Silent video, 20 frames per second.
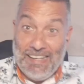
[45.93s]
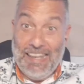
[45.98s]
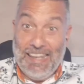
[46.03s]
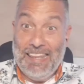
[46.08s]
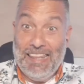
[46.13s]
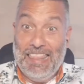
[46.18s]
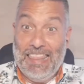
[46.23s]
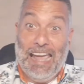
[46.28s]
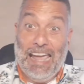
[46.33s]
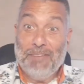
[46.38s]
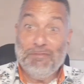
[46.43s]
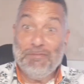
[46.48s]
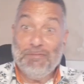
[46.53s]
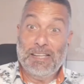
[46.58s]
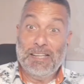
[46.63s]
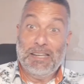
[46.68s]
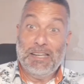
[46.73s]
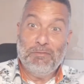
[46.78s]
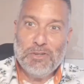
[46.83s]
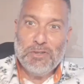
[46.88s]
live
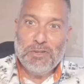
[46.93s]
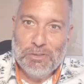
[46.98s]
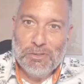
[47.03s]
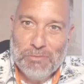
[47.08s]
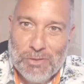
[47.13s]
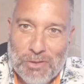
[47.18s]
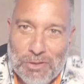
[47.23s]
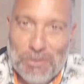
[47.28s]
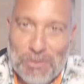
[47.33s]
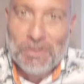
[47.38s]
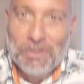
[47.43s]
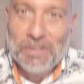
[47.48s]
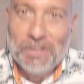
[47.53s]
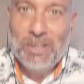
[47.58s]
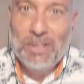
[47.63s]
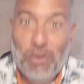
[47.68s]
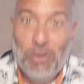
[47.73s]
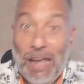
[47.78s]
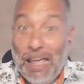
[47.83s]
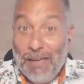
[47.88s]
television for you,
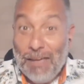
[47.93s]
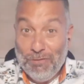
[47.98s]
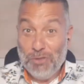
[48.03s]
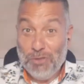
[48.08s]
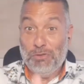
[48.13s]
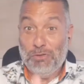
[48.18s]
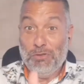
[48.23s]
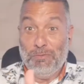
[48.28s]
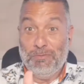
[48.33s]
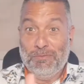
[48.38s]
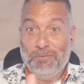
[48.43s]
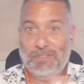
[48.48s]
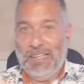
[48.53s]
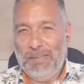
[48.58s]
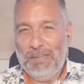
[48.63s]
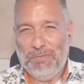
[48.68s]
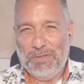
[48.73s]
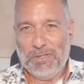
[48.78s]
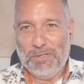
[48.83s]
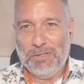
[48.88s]
live YouTube
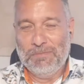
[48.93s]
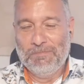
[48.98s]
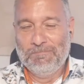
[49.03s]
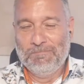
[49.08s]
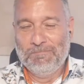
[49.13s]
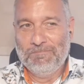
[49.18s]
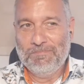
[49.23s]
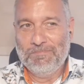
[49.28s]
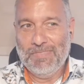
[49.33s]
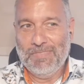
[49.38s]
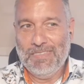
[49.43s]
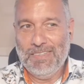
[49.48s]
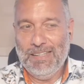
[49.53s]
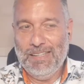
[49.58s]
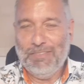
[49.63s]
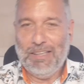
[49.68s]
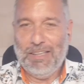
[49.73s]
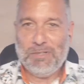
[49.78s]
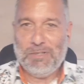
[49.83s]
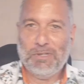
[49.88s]
television,
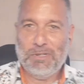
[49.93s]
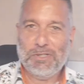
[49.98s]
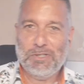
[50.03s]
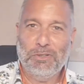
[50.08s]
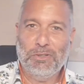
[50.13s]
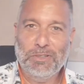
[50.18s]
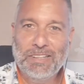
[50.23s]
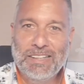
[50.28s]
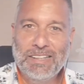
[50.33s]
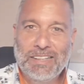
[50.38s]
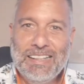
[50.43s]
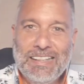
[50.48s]
if that's what it's called.